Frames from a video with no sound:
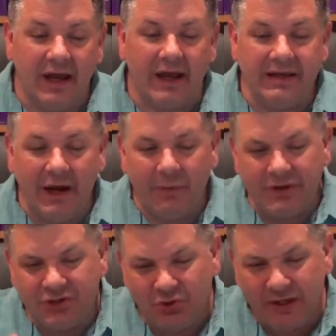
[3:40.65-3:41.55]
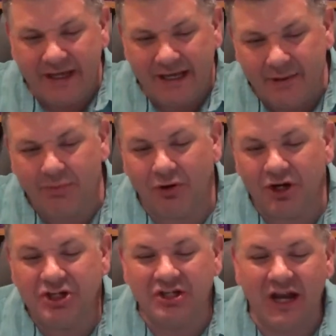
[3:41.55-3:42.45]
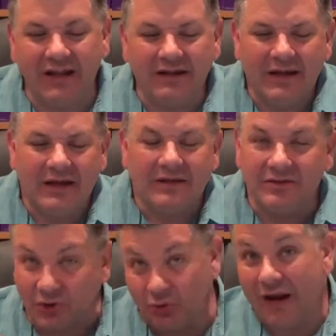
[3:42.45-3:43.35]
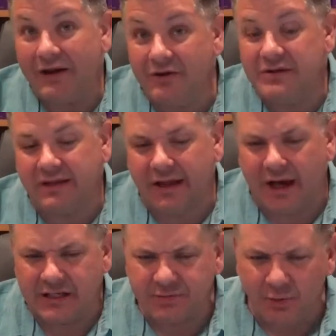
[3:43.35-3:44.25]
And yet we truly can appreciate the great news of the gospel.